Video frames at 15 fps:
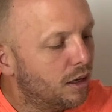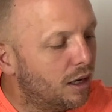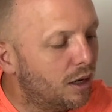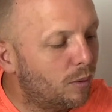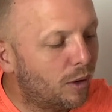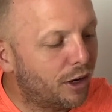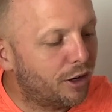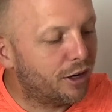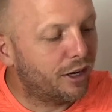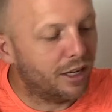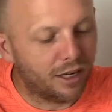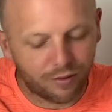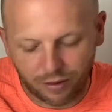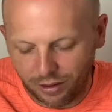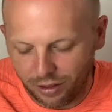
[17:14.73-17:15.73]
And while you're
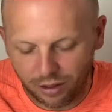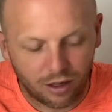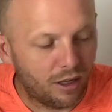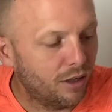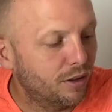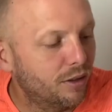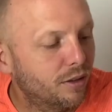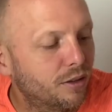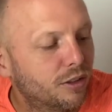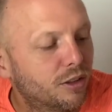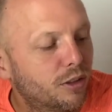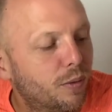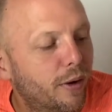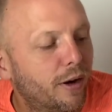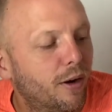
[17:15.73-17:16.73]
getting everything all
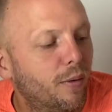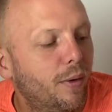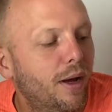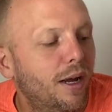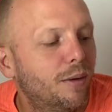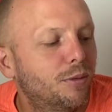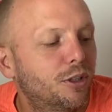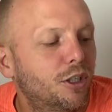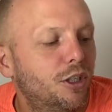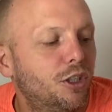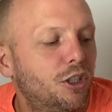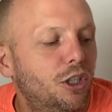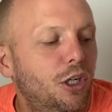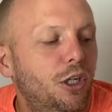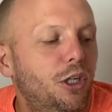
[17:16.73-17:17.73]
squared away, I'm just going to
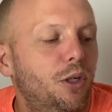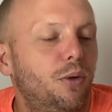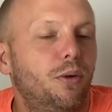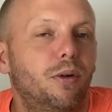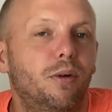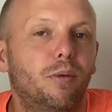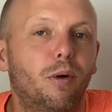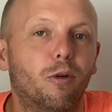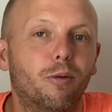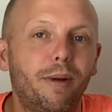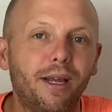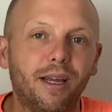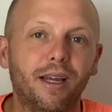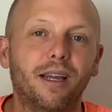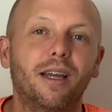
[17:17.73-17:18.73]
show you what we're
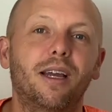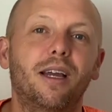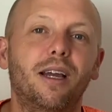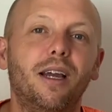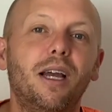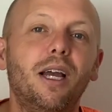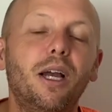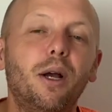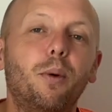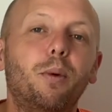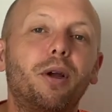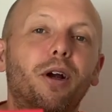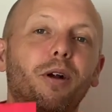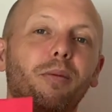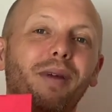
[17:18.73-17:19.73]
making.
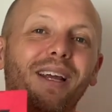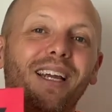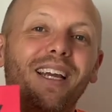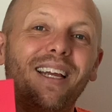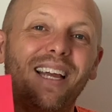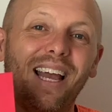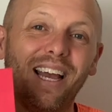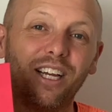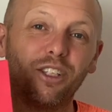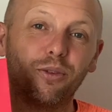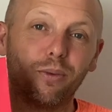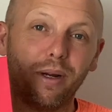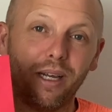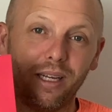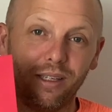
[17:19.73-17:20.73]
We are making
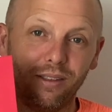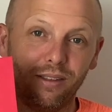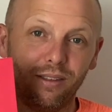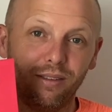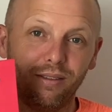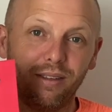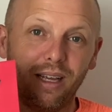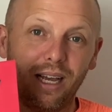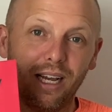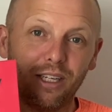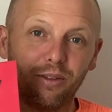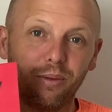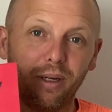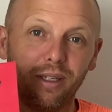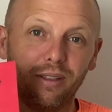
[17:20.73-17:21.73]
X-rays.
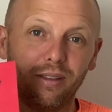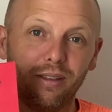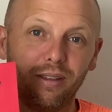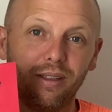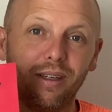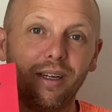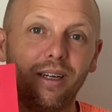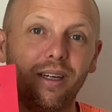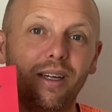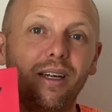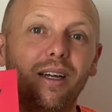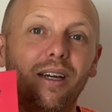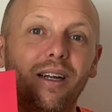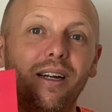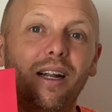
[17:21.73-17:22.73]
X-rays.
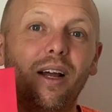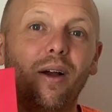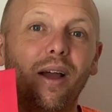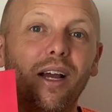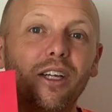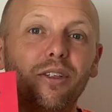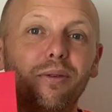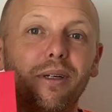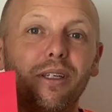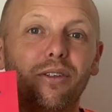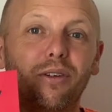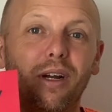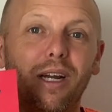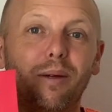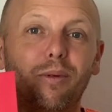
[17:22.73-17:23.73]
Now, X-rays
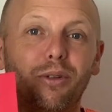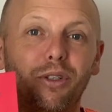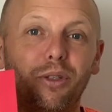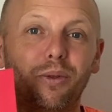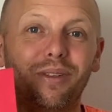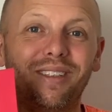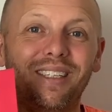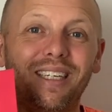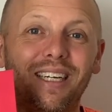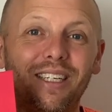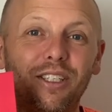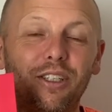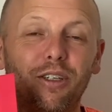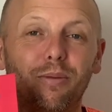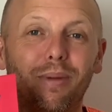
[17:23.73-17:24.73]
are able to see
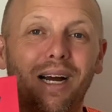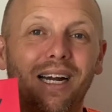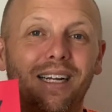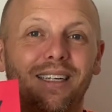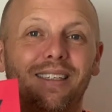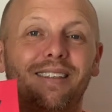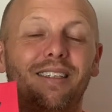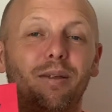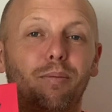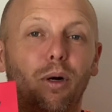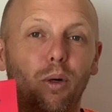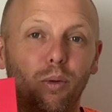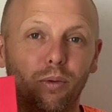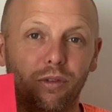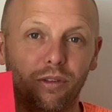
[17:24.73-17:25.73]
into your body to see
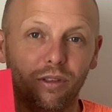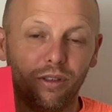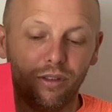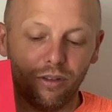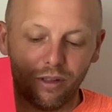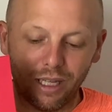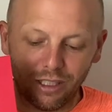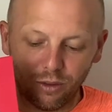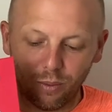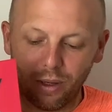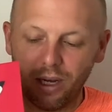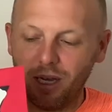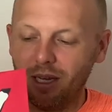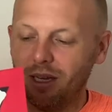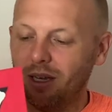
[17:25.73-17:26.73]
bones. So that's
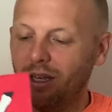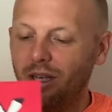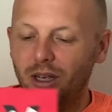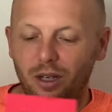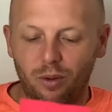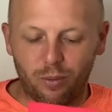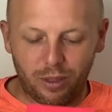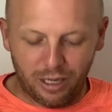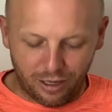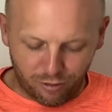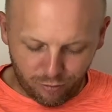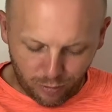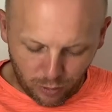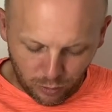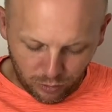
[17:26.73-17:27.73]
why we
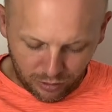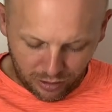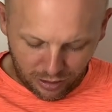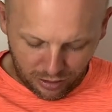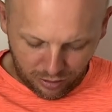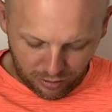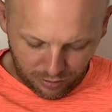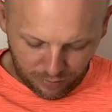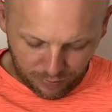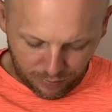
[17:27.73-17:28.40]
have bones in this.